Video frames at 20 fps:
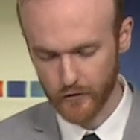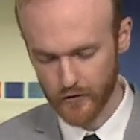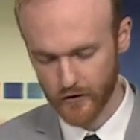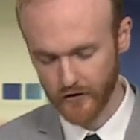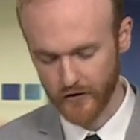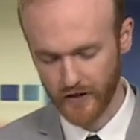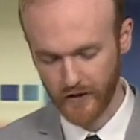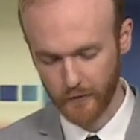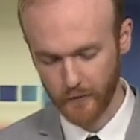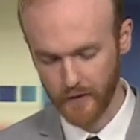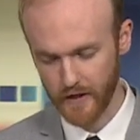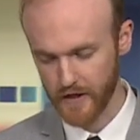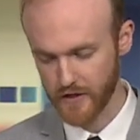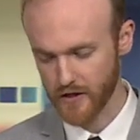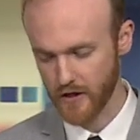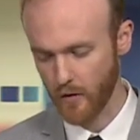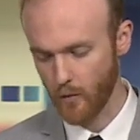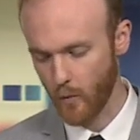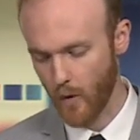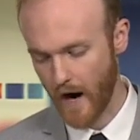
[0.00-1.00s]
So just an
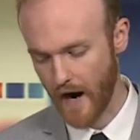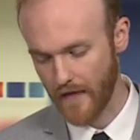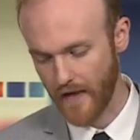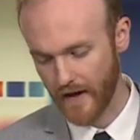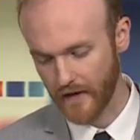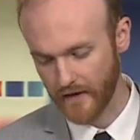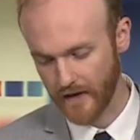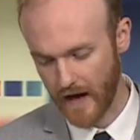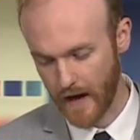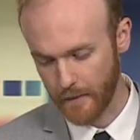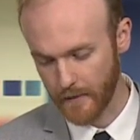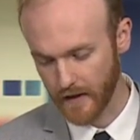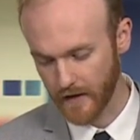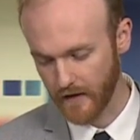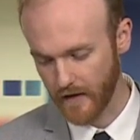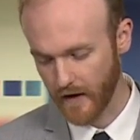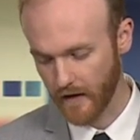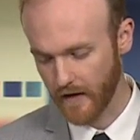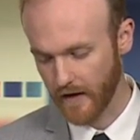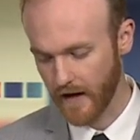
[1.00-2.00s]
explanation on why that's
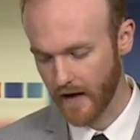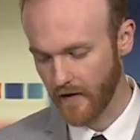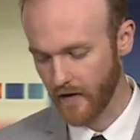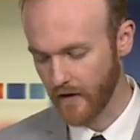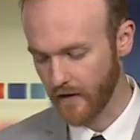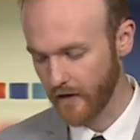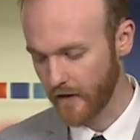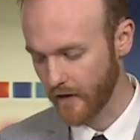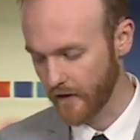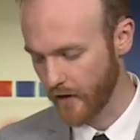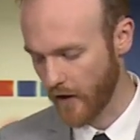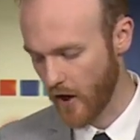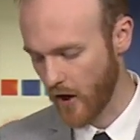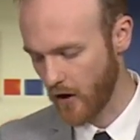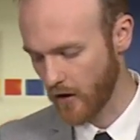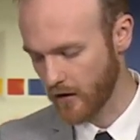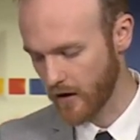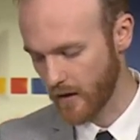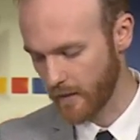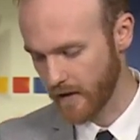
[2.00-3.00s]
happening there. Again, this is
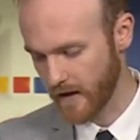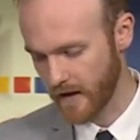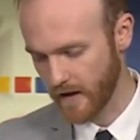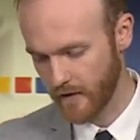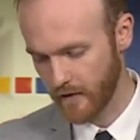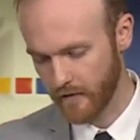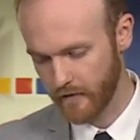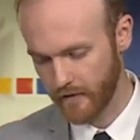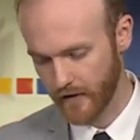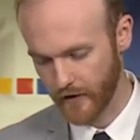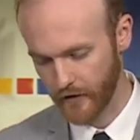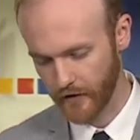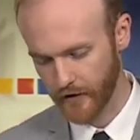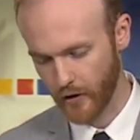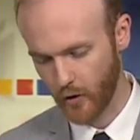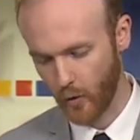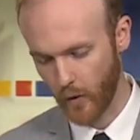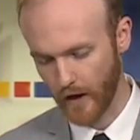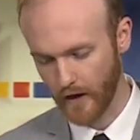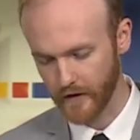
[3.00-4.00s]
all coming in
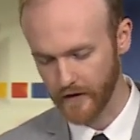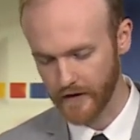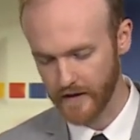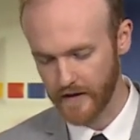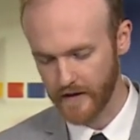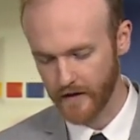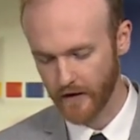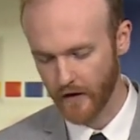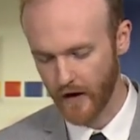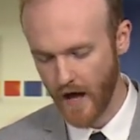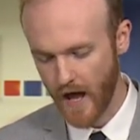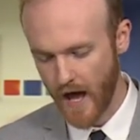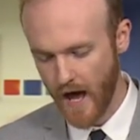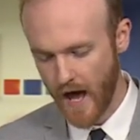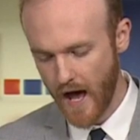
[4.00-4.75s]
fairly quickly here.